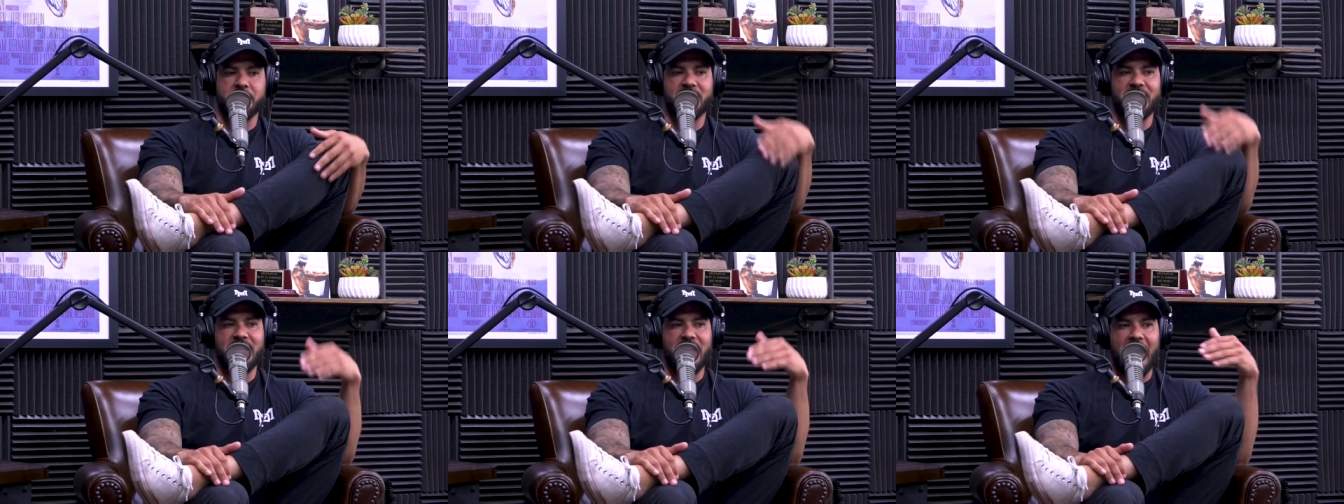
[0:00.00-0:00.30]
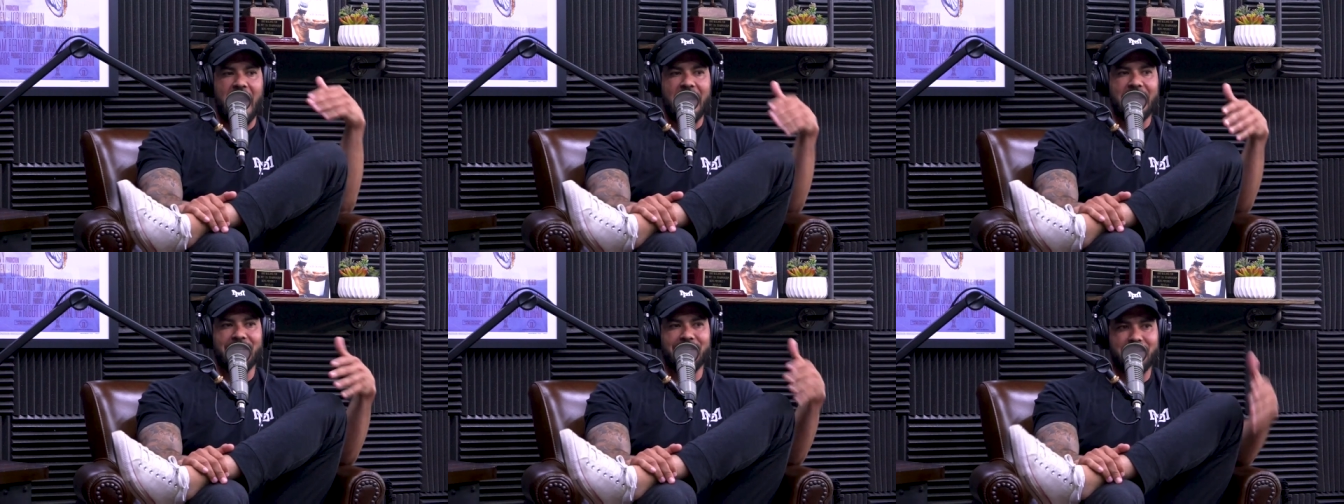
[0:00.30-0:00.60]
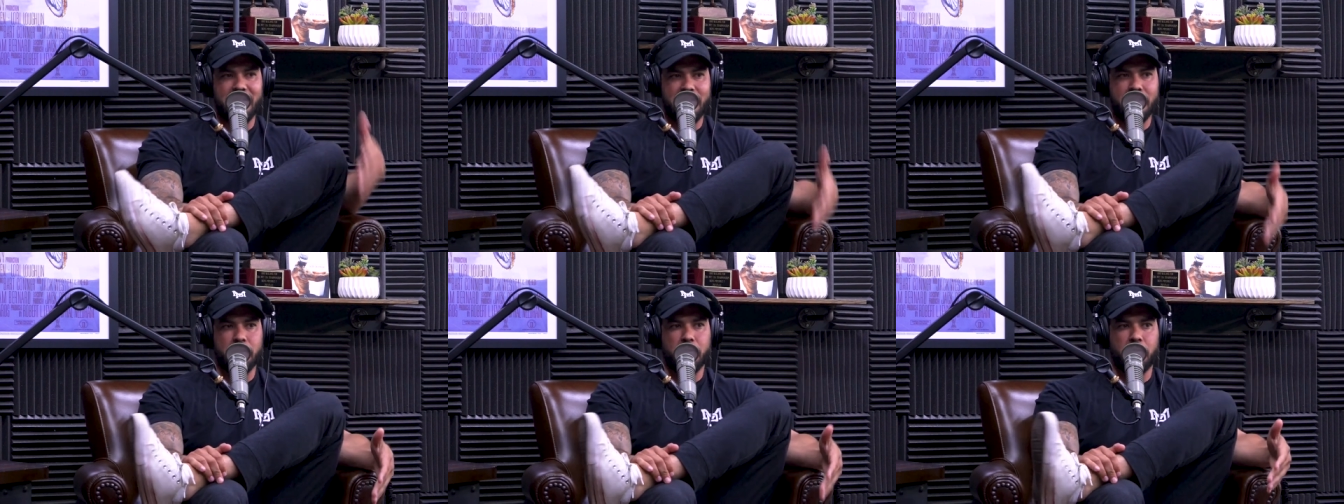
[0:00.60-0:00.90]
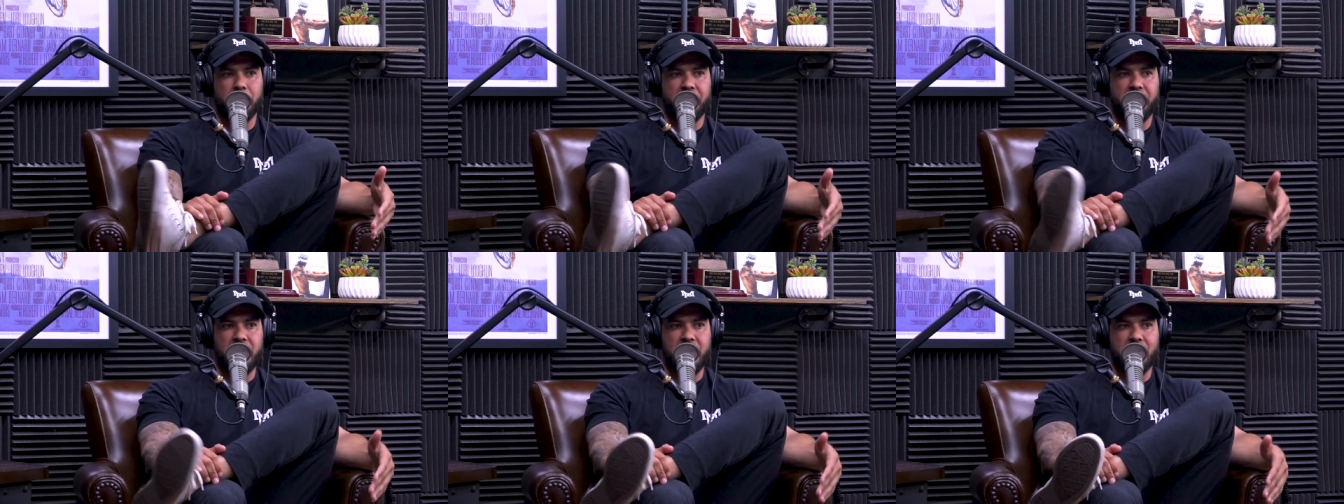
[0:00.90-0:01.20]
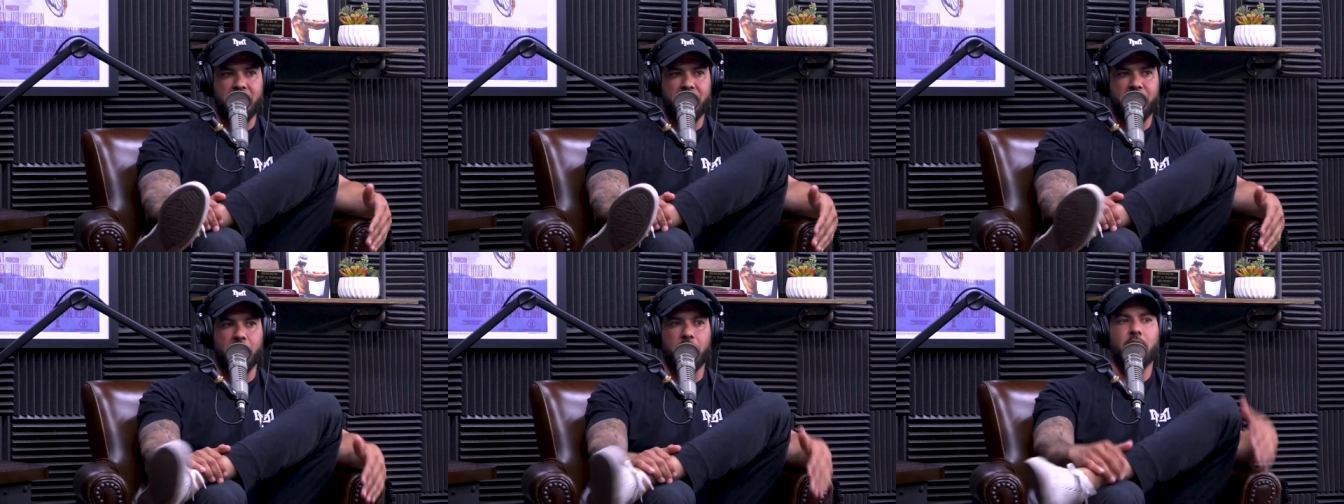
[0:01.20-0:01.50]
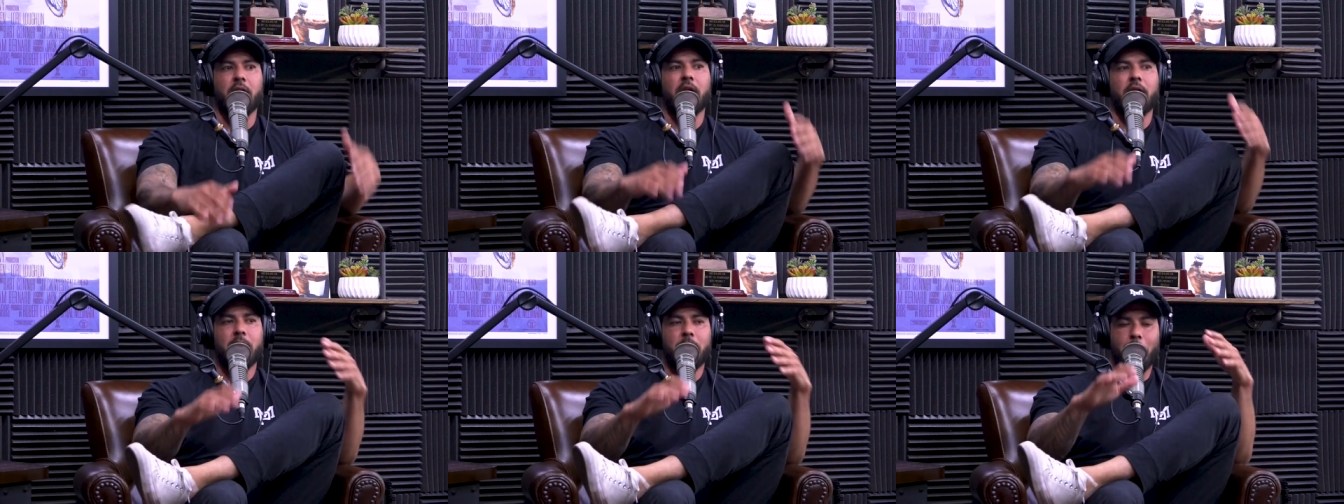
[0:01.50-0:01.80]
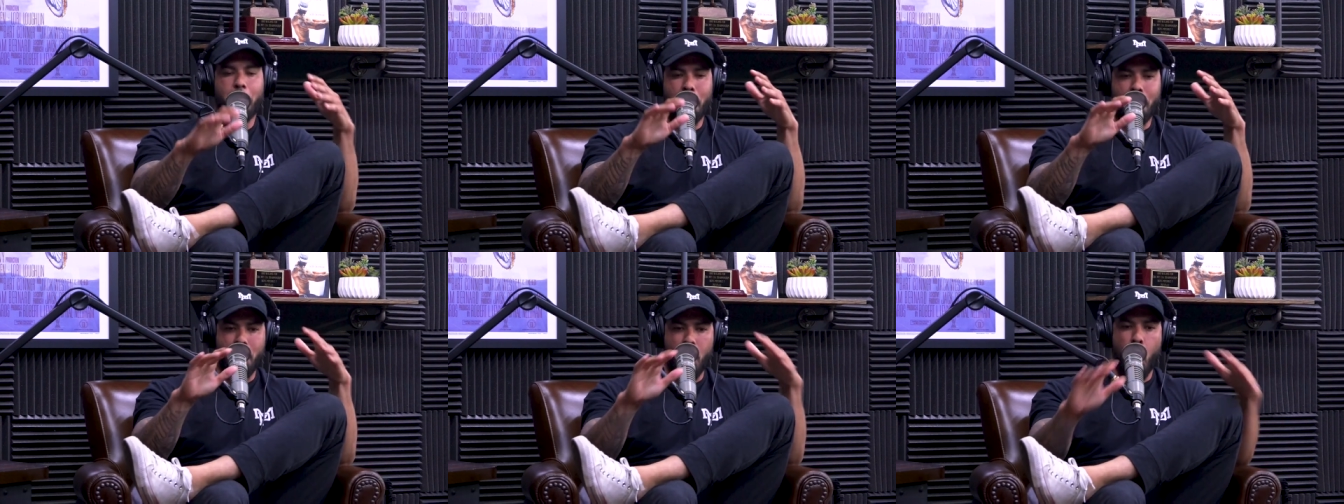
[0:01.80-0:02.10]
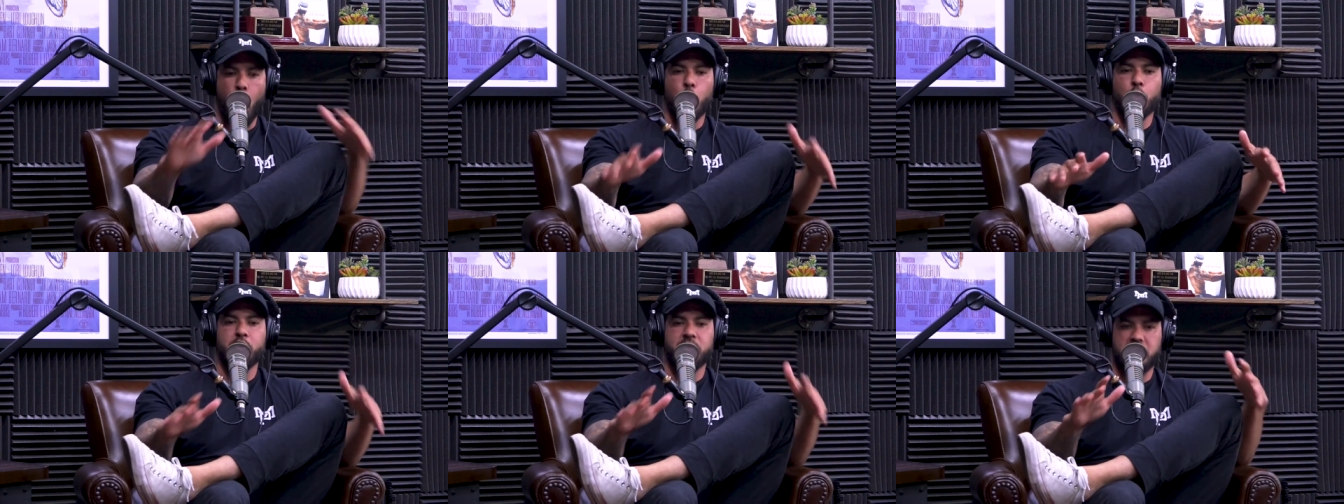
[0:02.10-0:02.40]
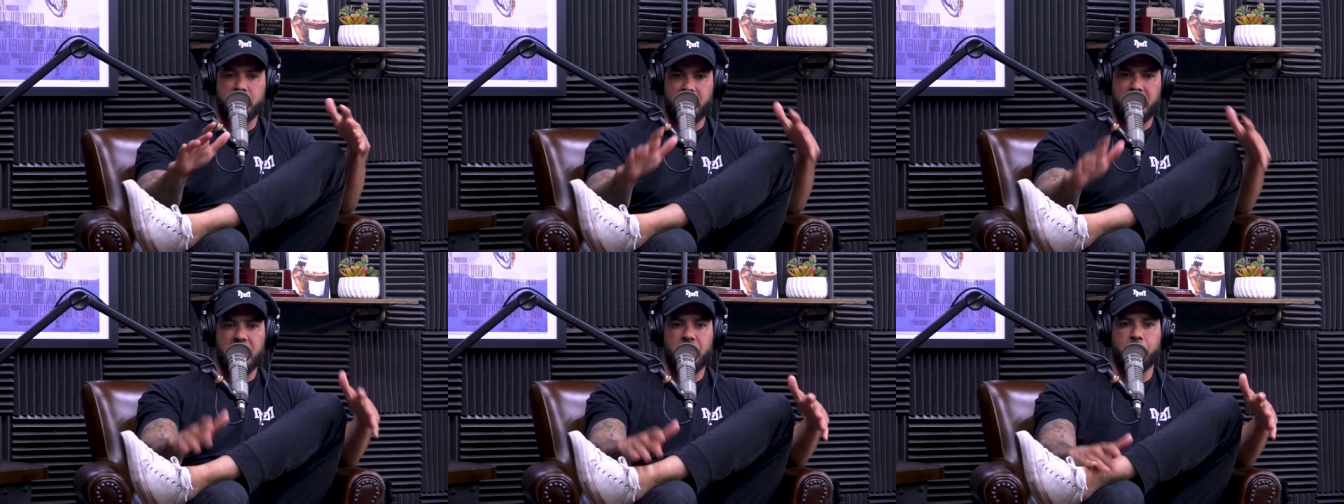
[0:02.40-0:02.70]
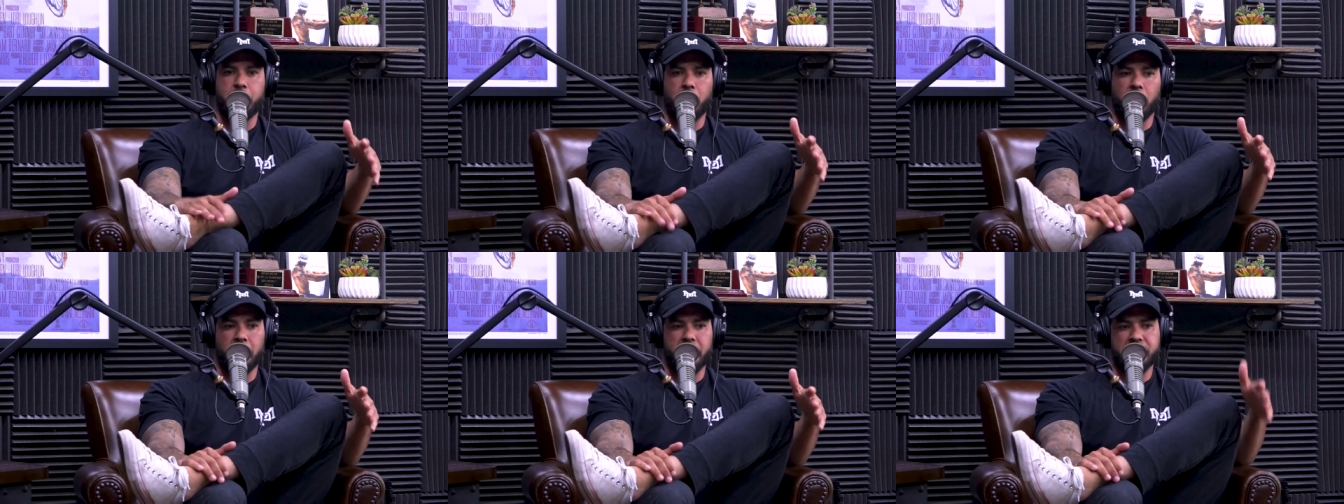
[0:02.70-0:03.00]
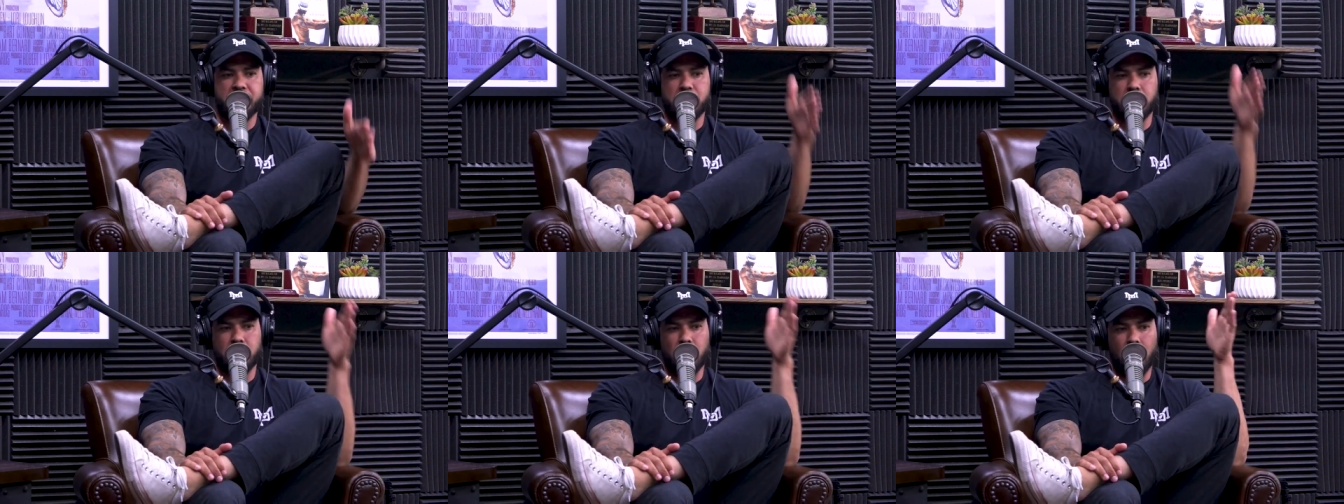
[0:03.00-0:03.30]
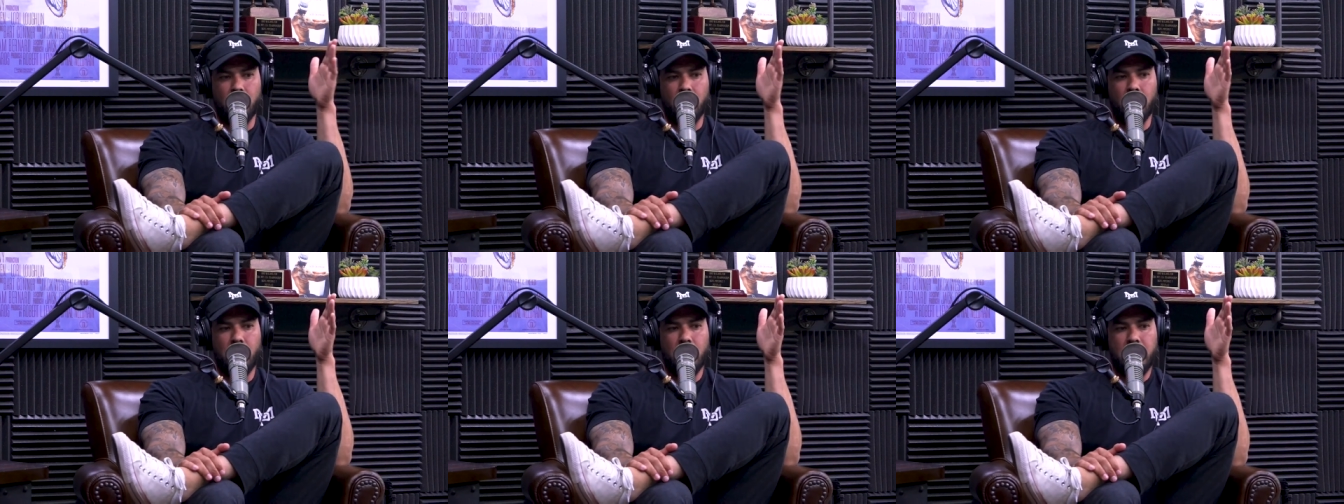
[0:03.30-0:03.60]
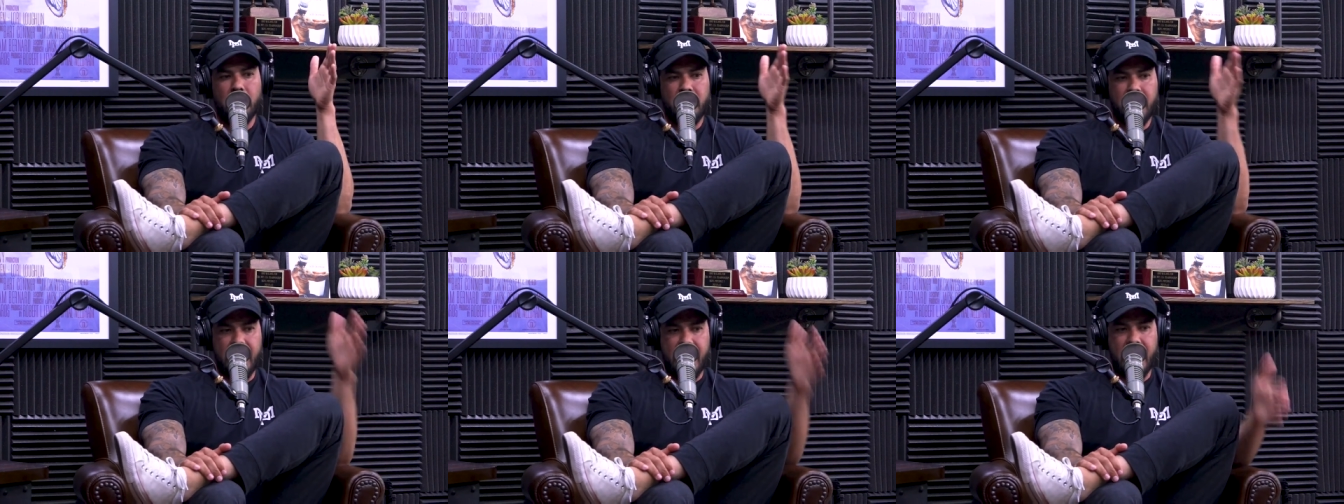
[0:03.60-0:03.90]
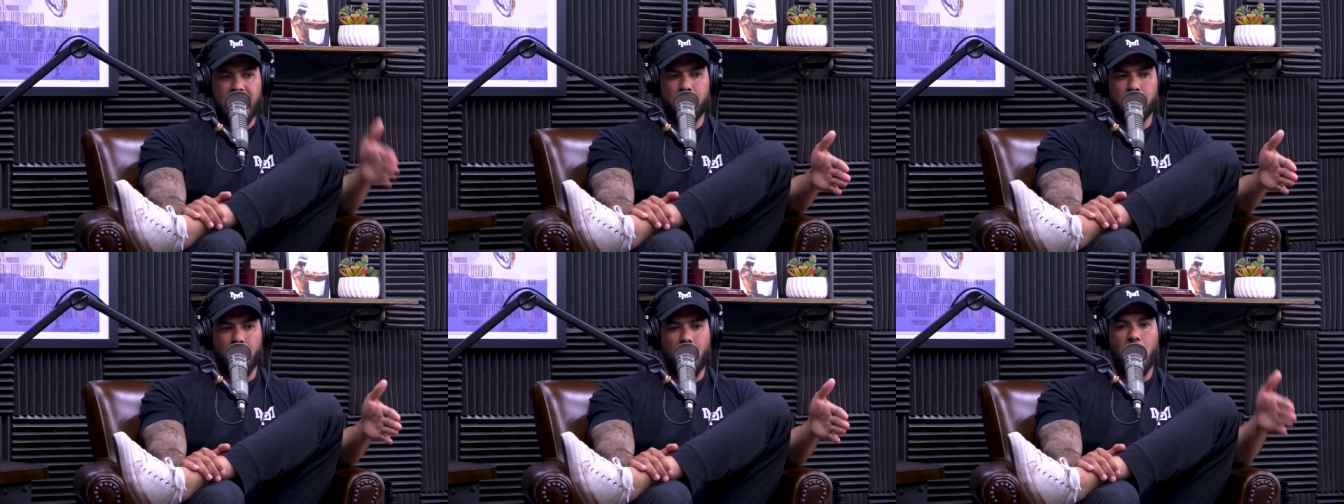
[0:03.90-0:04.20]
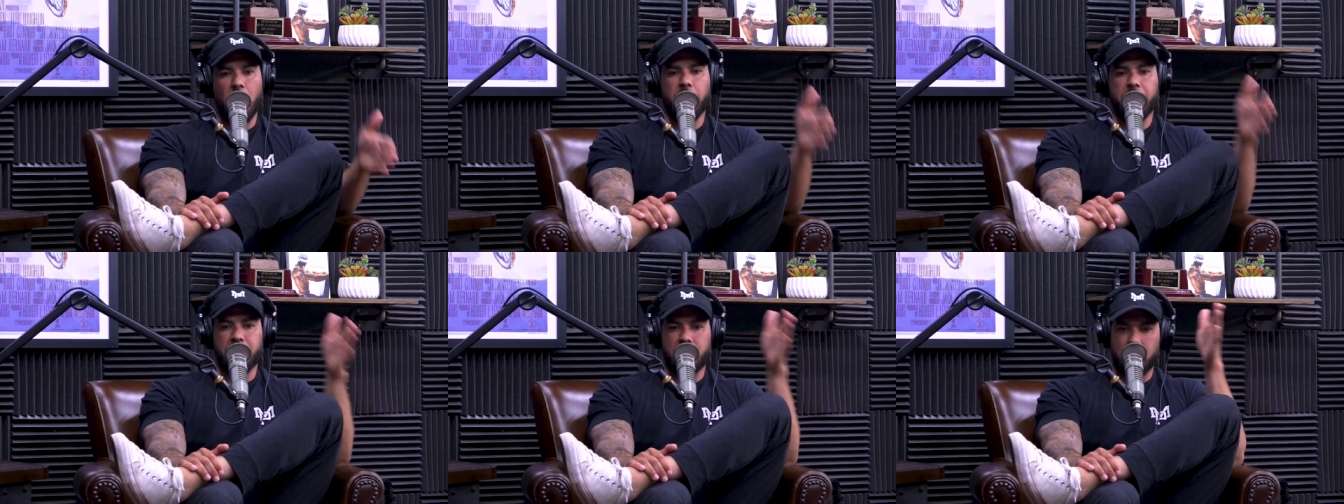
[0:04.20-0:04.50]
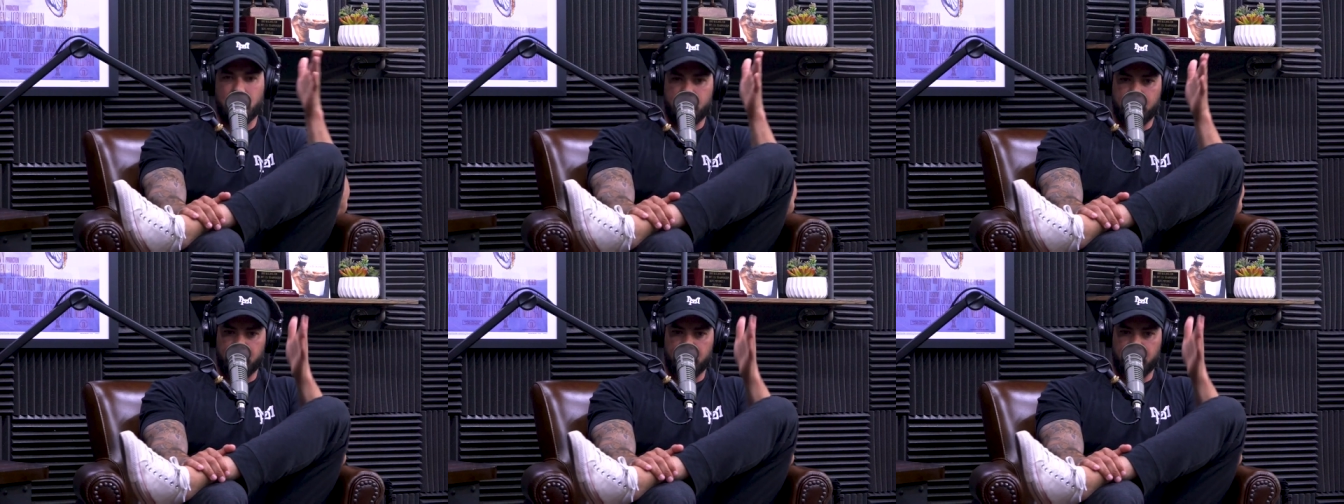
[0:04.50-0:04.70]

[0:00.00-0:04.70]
the ideal thing for most people is to go anabolic,